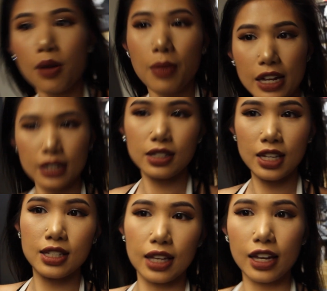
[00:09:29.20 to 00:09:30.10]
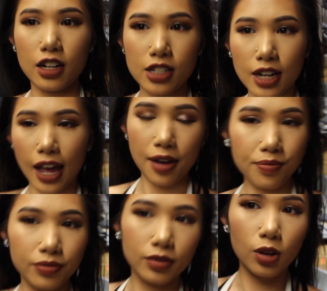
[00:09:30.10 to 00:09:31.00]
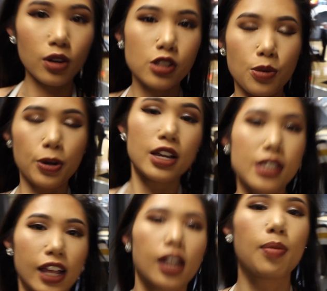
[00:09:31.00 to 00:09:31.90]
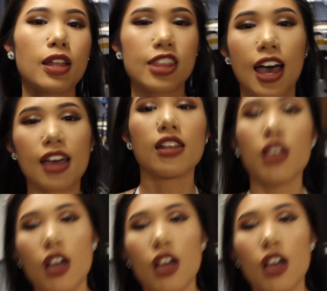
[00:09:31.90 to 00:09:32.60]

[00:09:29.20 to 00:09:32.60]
Men's is later today. Super excited about that.